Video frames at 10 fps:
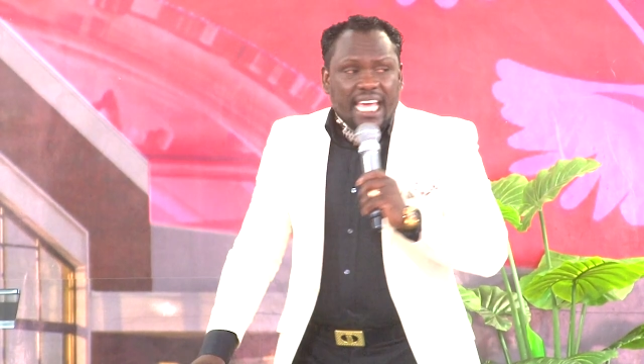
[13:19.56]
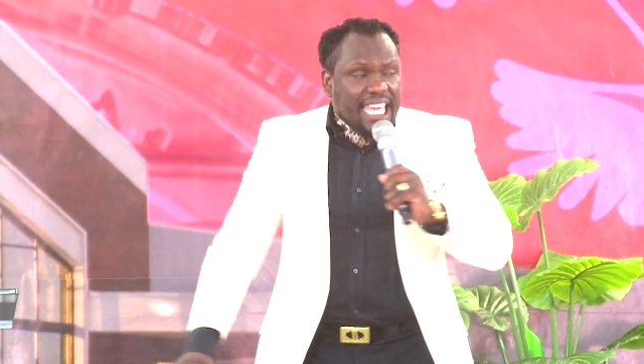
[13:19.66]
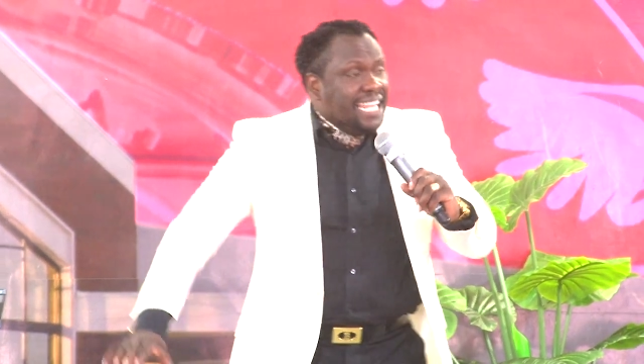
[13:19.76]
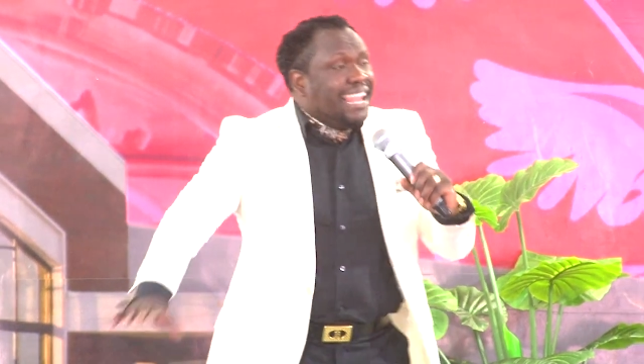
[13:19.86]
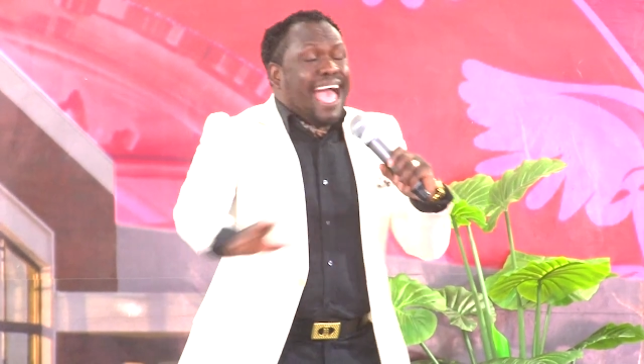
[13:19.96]

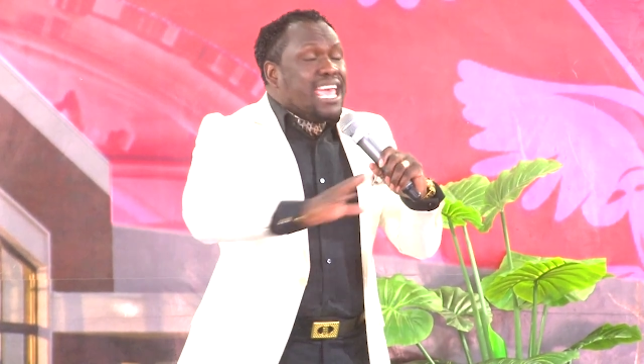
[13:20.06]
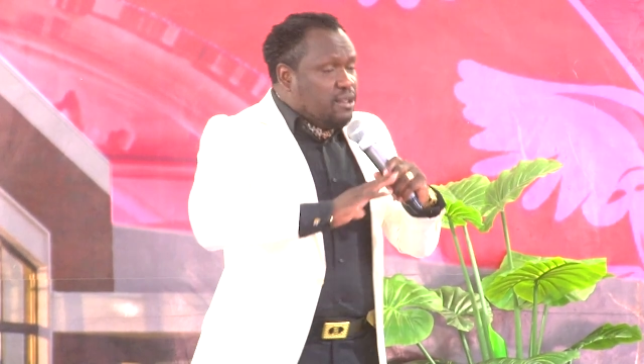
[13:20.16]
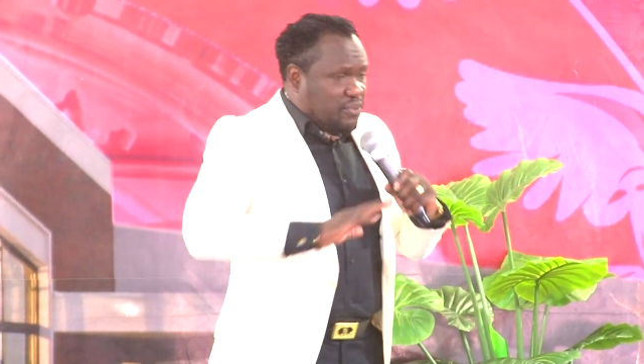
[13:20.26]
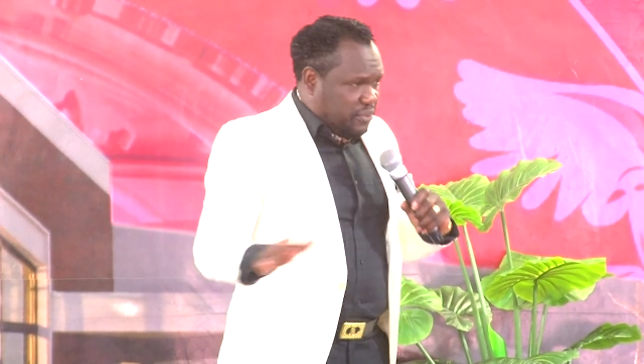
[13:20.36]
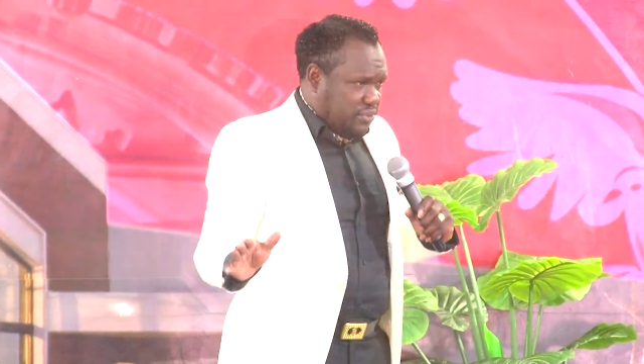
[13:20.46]
In
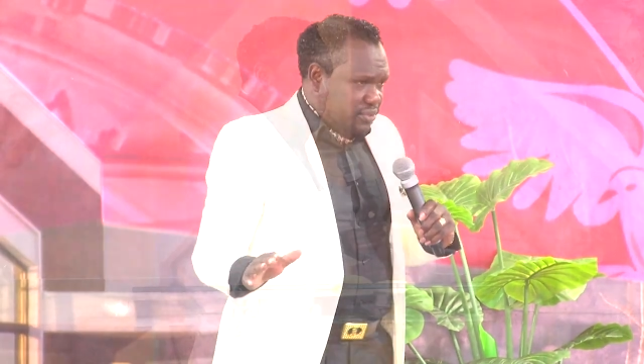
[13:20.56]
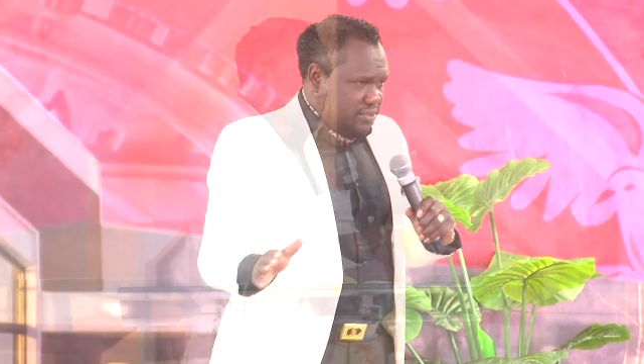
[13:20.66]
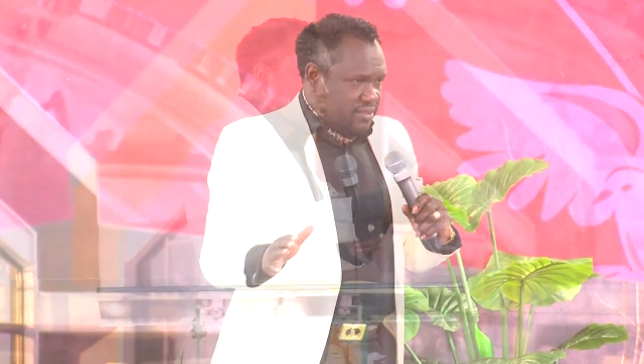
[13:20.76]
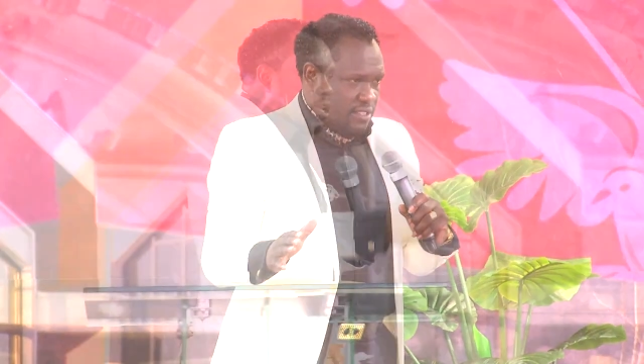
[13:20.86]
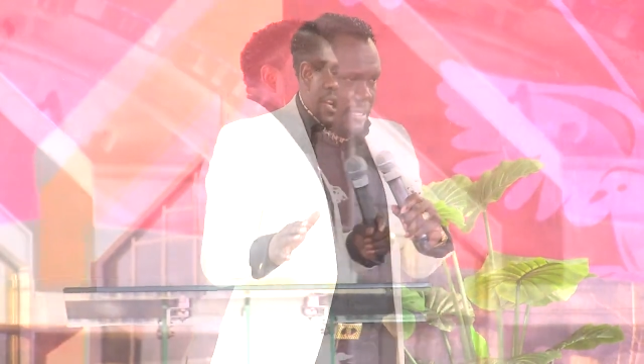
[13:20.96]

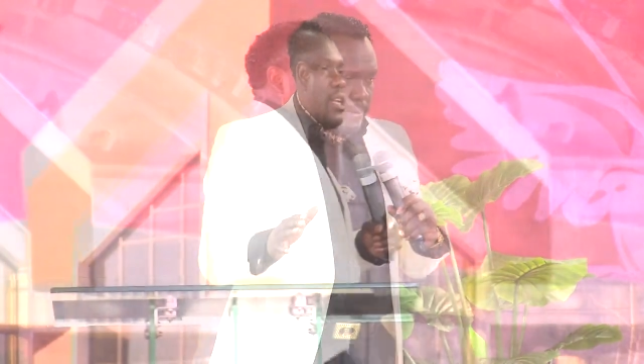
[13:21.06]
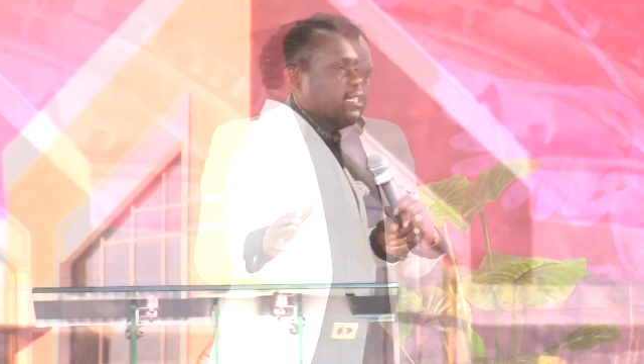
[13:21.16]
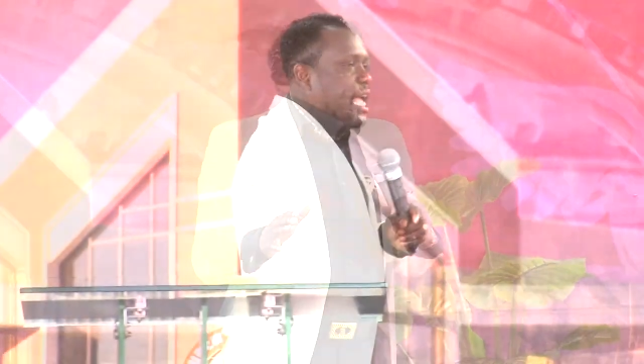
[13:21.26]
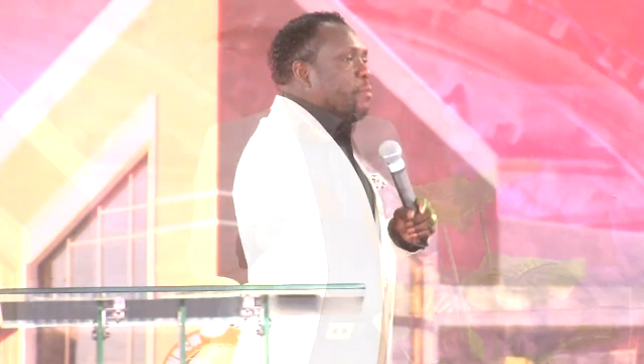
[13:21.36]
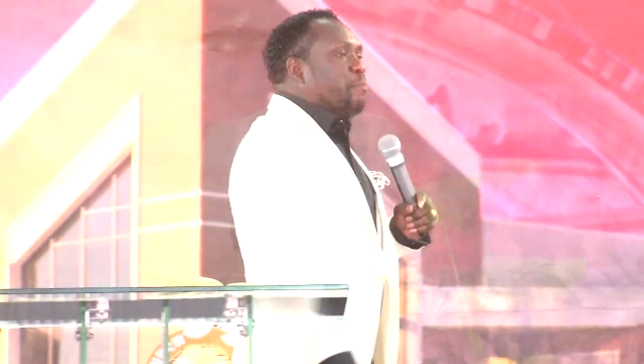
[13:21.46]
life,
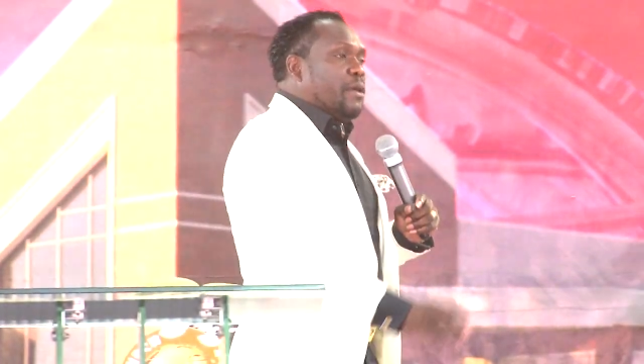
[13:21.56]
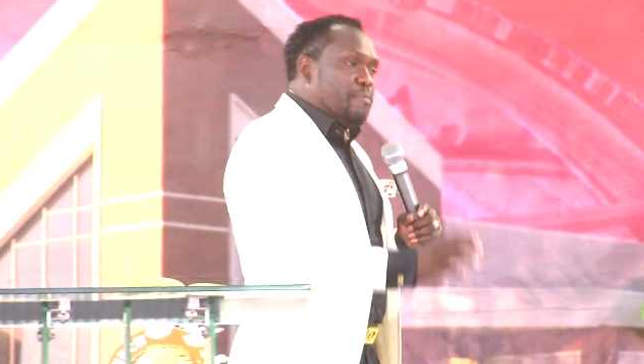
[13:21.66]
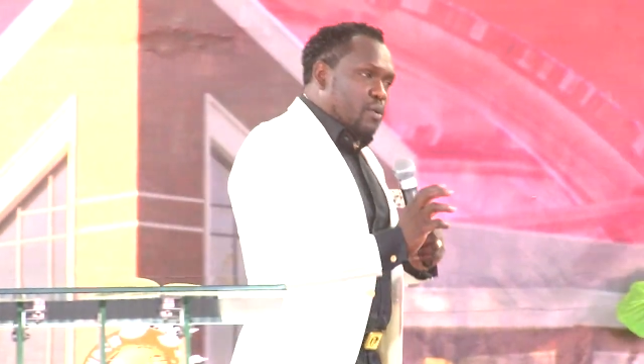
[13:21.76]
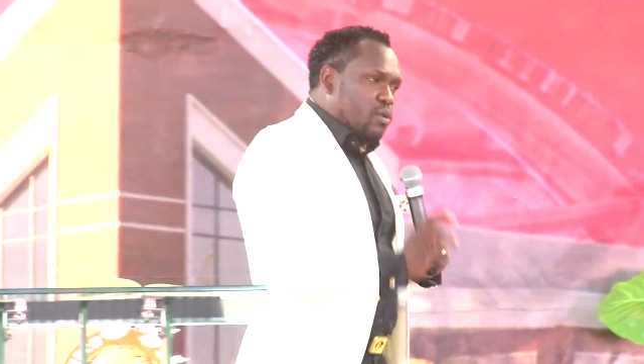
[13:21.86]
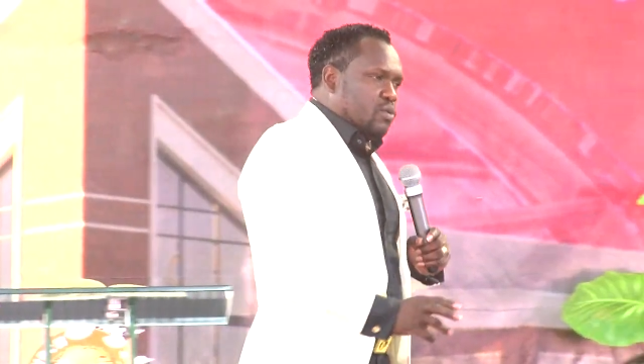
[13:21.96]
there are
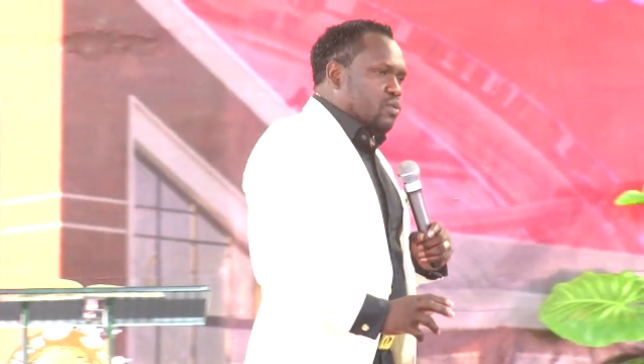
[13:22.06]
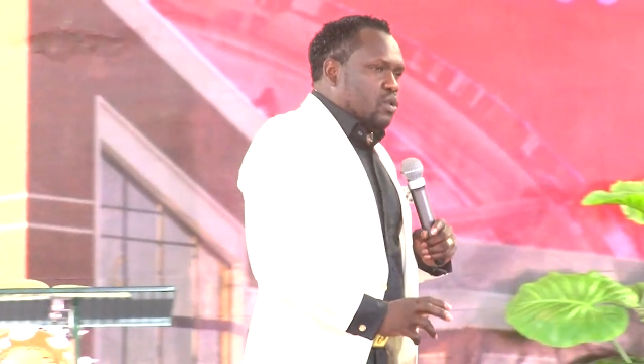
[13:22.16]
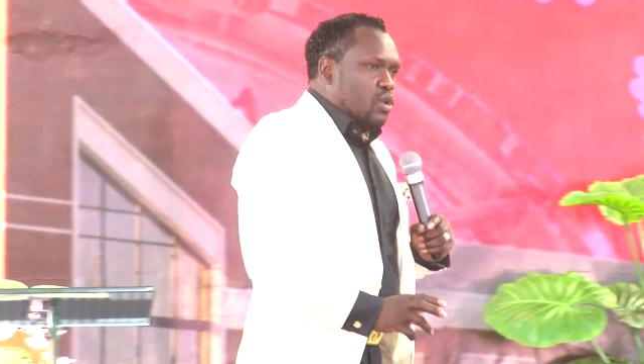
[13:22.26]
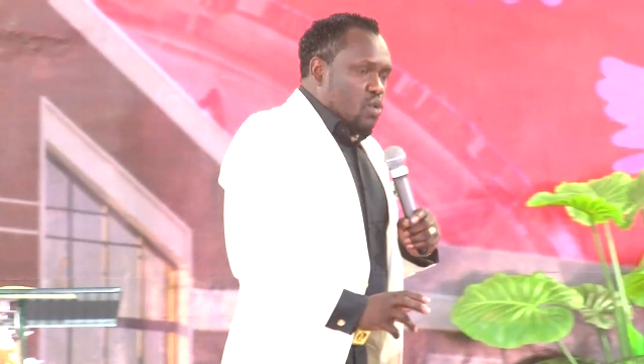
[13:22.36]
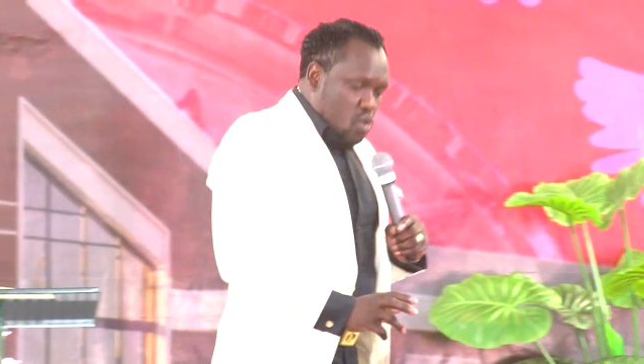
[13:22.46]
people
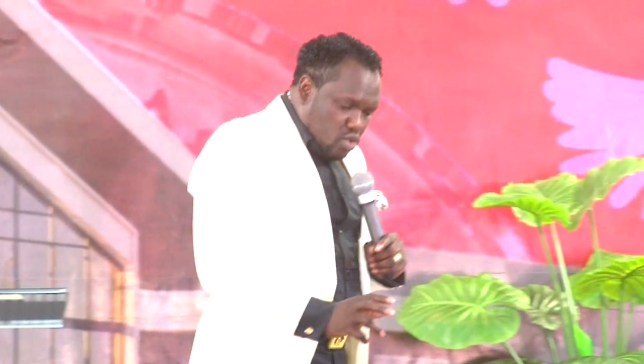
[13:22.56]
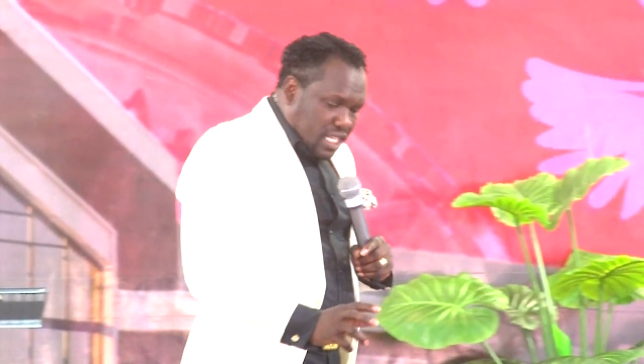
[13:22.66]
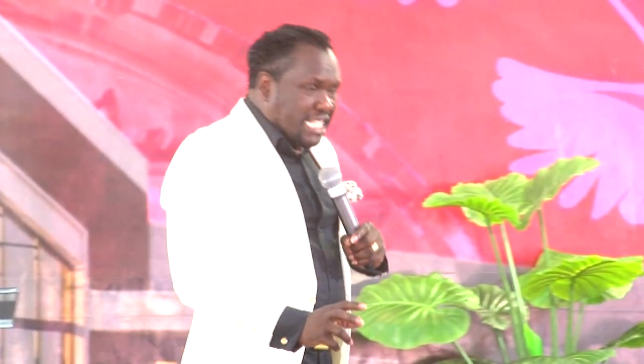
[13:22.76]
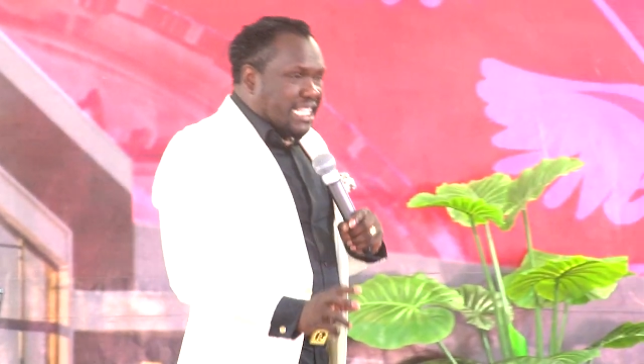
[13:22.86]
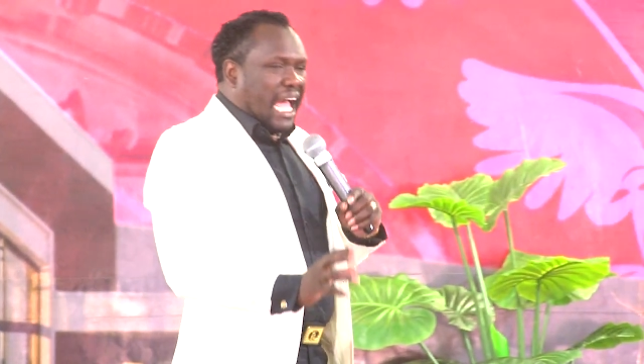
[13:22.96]
who,
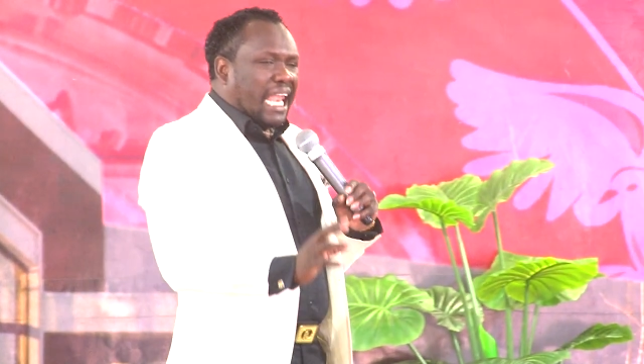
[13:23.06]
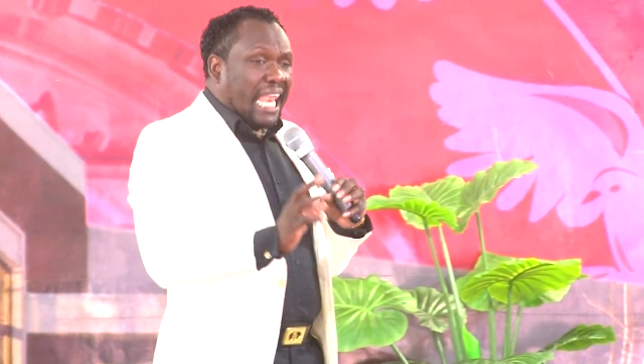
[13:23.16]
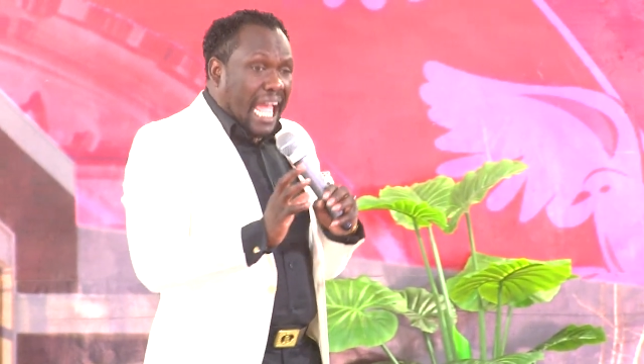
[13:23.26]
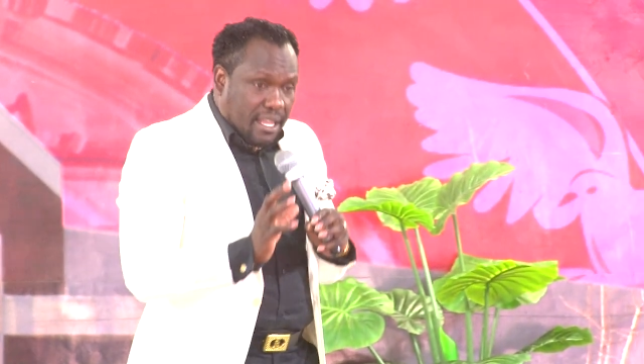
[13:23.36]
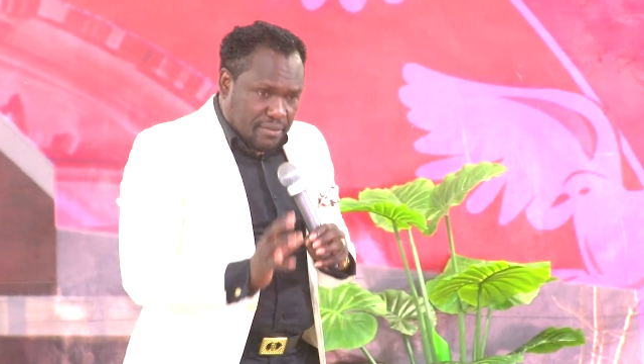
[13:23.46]
in their
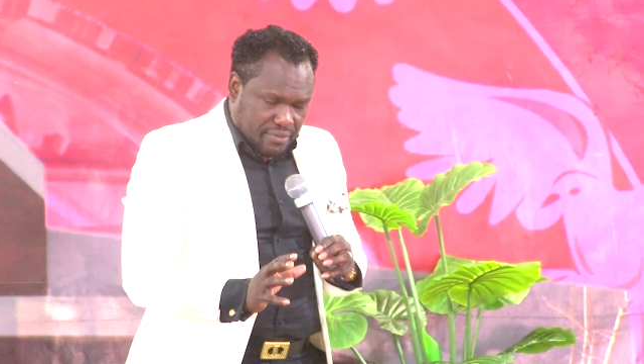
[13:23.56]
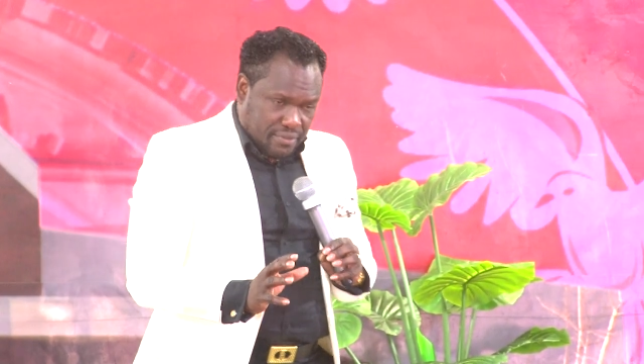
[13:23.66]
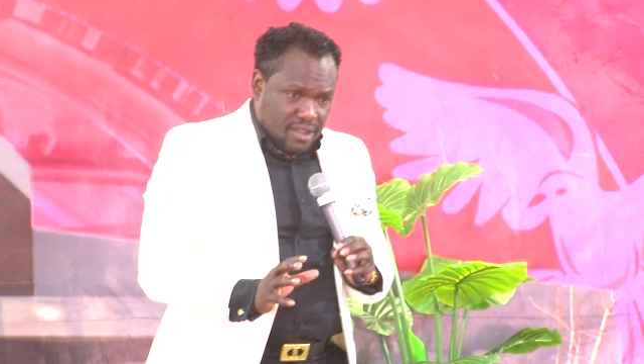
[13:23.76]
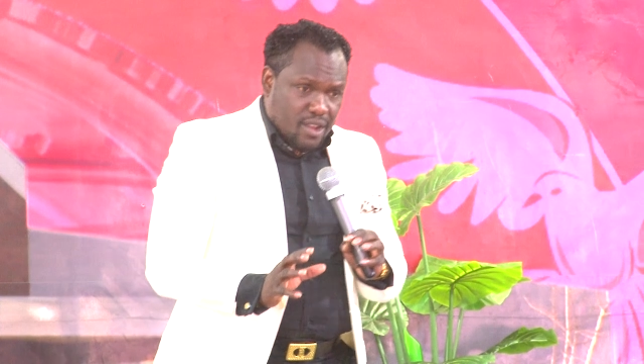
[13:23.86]
life,